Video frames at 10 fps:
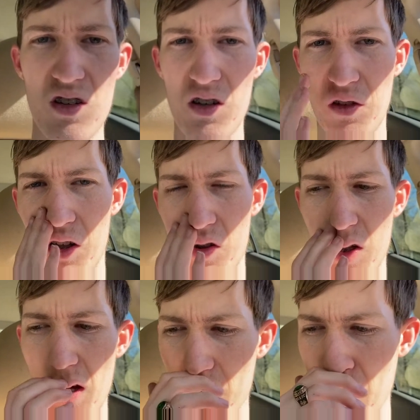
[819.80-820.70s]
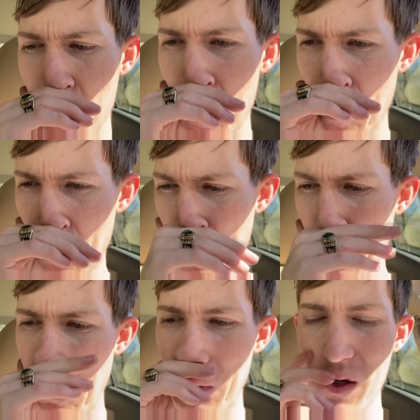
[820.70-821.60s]
Now I've got to go attach the
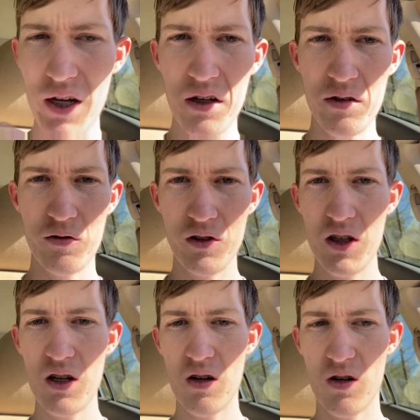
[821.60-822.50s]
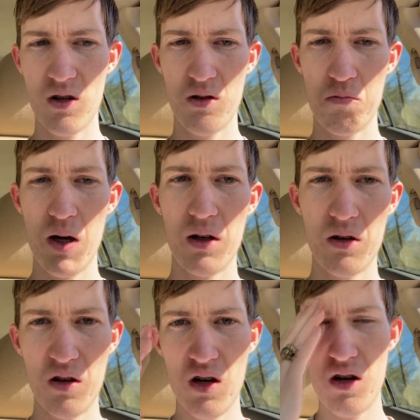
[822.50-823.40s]
negative lead back
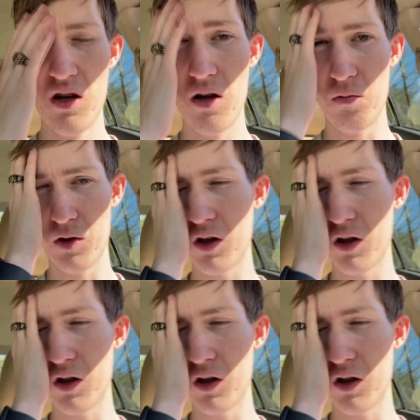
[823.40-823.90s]
on, and we're